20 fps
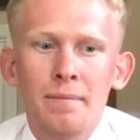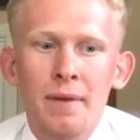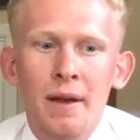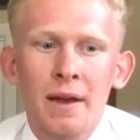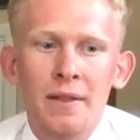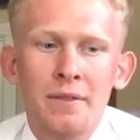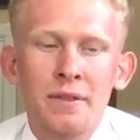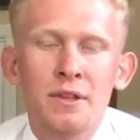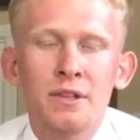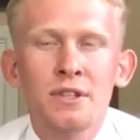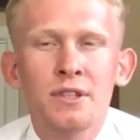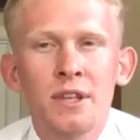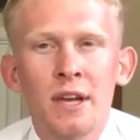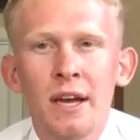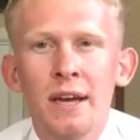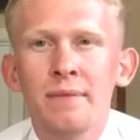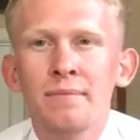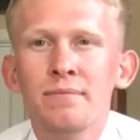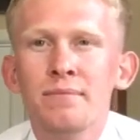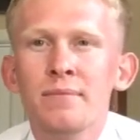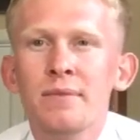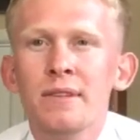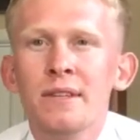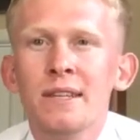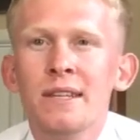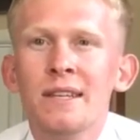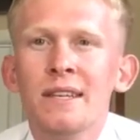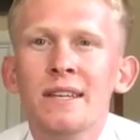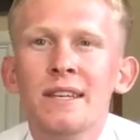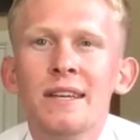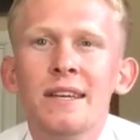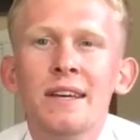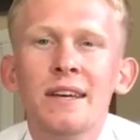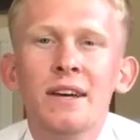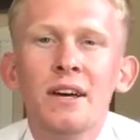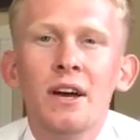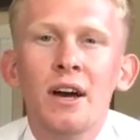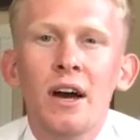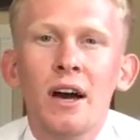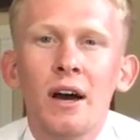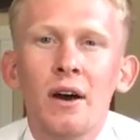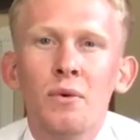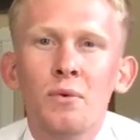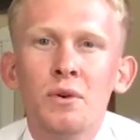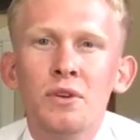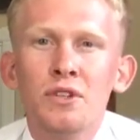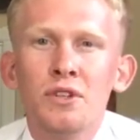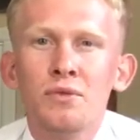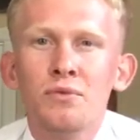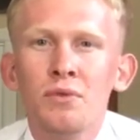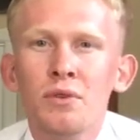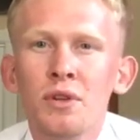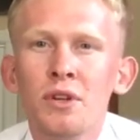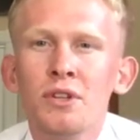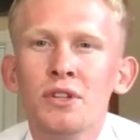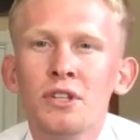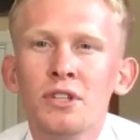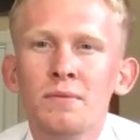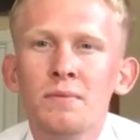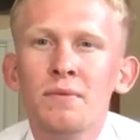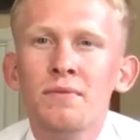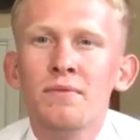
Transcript: at this time, we should really just be